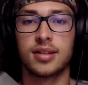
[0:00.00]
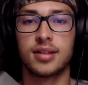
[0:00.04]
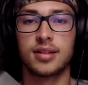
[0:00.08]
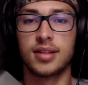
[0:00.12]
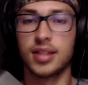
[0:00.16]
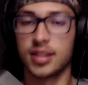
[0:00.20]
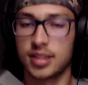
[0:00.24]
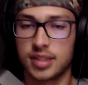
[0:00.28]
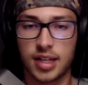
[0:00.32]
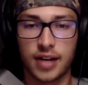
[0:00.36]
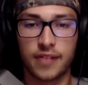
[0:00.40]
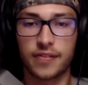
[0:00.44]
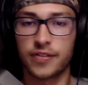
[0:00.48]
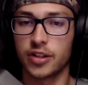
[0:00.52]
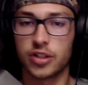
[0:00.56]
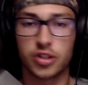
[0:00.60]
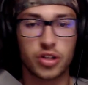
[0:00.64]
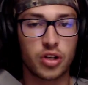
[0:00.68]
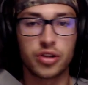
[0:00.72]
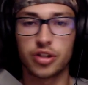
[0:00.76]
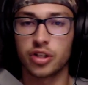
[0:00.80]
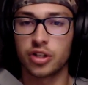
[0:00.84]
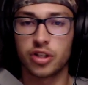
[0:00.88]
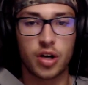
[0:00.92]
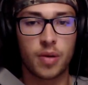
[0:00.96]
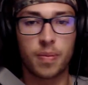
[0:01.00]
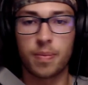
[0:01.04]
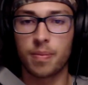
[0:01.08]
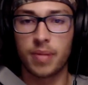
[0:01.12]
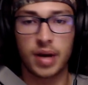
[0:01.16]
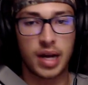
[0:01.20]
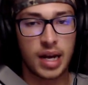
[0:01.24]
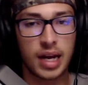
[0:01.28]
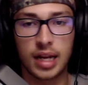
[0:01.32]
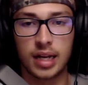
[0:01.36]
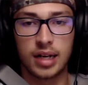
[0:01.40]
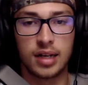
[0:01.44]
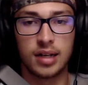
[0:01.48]
the stuff that's on the top of my
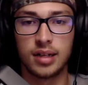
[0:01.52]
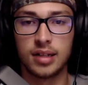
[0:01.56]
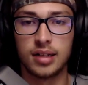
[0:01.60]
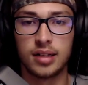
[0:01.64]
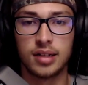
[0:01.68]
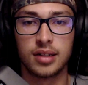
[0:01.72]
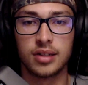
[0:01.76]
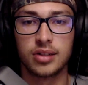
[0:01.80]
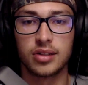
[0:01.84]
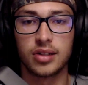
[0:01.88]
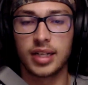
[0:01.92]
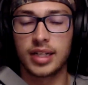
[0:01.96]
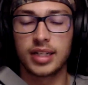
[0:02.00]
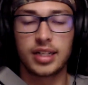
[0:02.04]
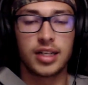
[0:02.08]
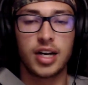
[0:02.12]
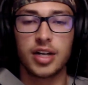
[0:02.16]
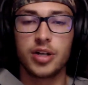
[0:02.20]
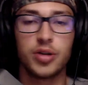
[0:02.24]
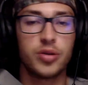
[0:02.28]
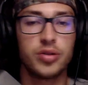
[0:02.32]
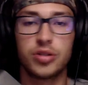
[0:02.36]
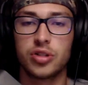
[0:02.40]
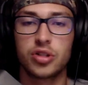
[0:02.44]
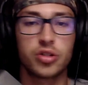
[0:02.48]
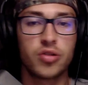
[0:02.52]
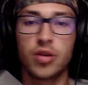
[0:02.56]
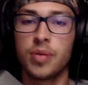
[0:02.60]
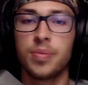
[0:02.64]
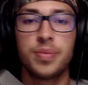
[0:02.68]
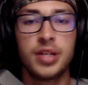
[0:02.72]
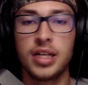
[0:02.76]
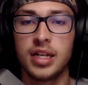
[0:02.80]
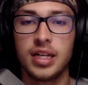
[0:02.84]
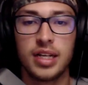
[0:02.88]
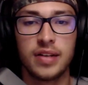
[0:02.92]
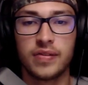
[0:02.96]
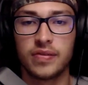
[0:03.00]
head. Like, I don't
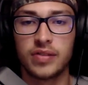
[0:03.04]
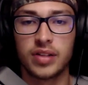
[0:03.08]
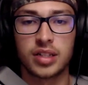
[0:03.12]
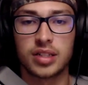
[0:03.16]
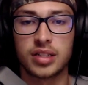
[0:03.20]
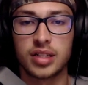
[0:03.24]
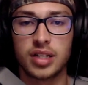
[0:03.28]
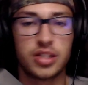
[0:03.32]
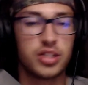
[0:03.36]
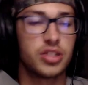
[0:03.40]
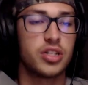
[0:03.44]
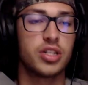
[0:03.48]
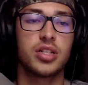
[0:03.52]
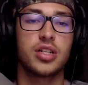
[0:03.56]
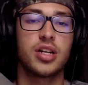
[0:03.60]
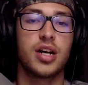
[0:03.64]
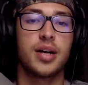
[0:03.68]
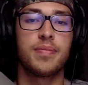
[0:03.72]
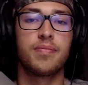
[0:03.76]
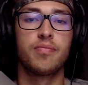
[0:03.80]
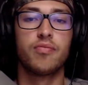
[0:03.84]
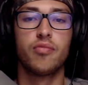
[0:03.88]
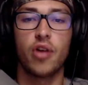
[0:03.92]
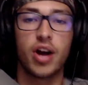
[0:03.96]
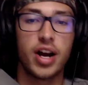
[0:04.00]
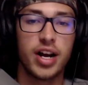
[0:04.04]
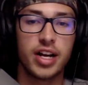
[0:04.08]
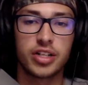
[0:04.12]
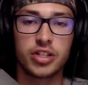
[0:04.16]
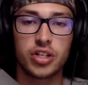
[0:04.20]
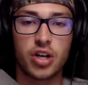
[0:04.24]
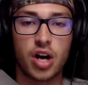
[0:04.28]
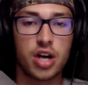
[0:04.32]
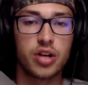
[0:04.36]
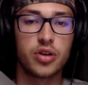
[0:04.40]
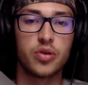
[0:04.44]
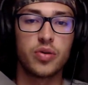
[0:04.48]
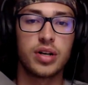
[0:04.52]
script any of this. It's just, I write a
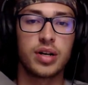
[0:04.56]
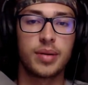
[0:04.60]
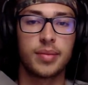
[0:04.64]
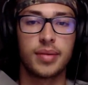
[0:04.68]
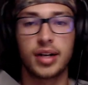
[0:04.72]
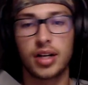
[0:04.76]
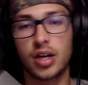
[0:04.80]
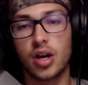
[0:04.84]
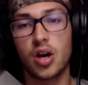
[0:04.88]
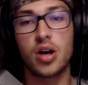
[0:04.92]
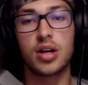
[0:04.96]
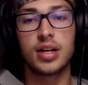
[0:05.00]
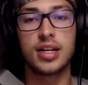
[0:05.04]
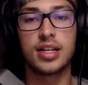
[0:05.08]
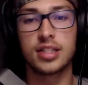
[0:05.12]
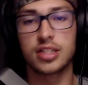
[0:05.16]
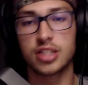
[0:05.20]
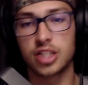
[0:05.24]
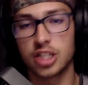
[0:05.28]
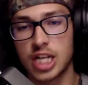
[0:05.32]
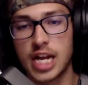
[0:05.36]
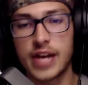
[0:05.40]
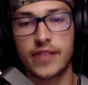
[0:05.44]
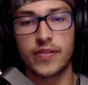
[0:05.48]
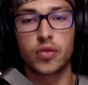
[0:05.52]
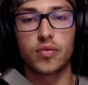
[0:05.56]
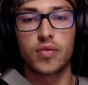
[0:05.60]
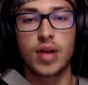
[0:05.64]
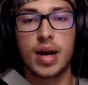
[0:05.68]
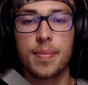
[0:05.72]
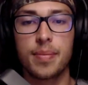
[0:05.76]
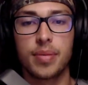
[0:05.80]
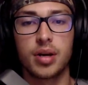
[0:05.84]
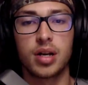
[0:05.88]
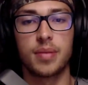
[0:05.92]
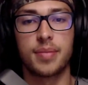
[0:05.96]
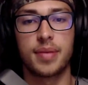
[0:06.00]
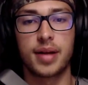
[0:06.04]
title and I'm like, oh, let's just have a
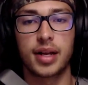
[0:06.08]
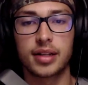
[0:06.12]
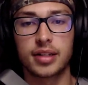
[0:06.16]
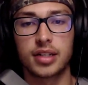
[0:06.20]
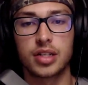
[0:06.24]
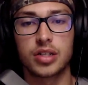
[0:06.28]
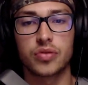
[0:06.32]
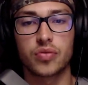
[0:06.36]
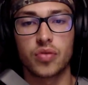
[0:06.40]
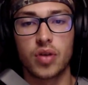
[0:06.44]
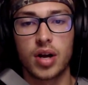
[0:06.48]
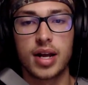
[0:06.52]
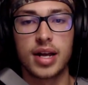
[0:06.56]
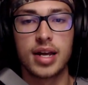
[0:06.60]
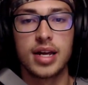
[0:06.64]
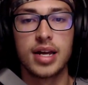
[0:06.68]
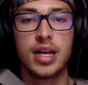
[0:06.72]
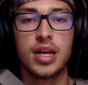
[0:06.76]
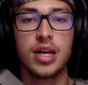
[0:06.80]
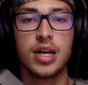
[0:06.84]
ramble about this, right?